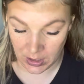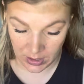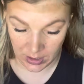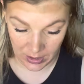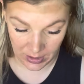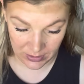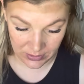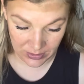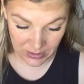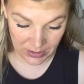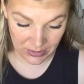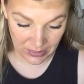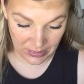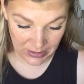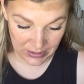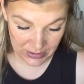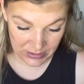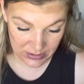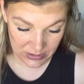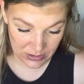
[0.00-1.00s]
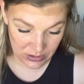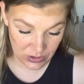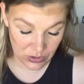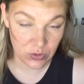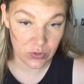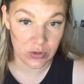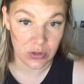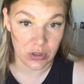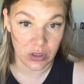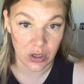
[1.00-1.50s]
And then let's do
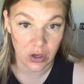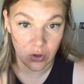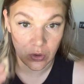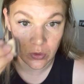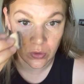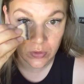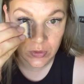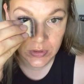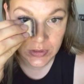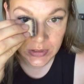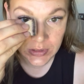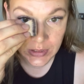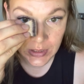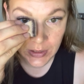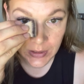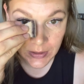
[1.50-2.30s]
nose.